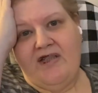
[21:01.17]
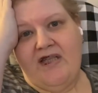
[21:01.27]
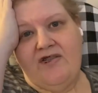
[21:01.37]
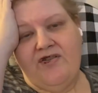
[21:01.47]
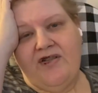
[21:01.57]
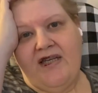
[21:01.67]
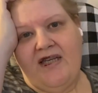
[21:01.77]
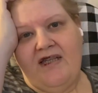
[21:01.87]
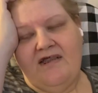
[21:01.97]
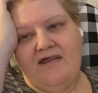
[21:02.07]

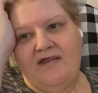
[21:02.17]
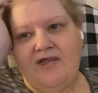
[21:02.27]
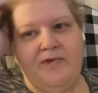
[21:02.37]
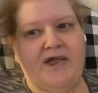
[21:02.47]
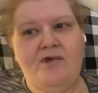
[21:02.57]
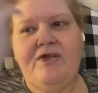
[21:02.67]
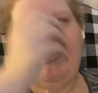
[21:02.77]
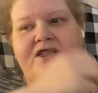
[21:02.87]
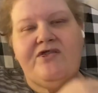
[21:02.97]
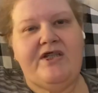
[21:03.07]
yesterday, no matter what
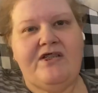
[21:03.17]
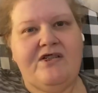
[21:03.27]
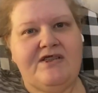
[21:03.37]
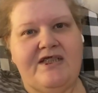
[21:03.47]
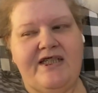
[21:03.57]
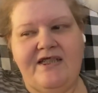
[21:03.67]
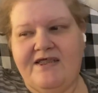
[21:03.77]
yesterday looked like.